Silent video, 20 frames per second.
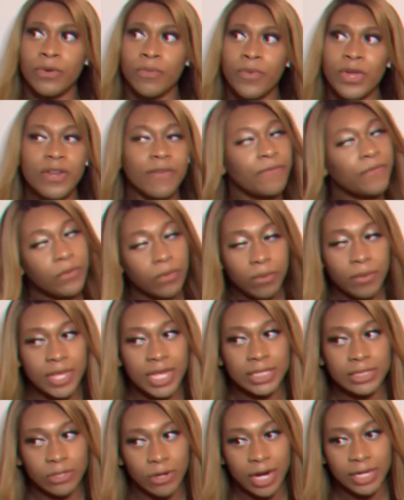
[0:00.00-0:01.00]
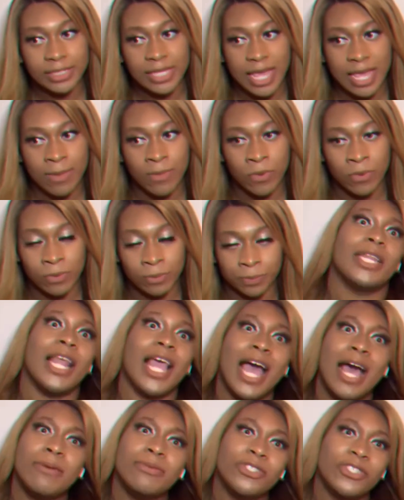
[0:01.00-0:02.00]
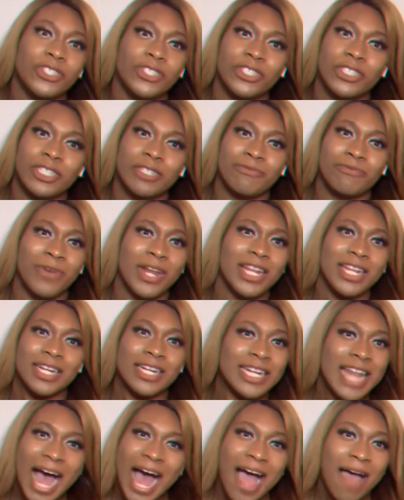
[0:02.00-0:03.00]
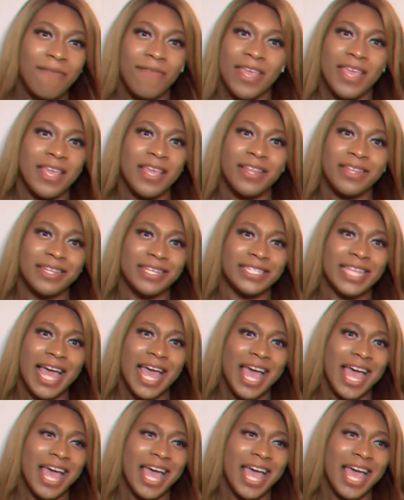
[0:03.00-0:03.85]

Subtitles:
When the food gets to our table, I was just ready to dive in because I had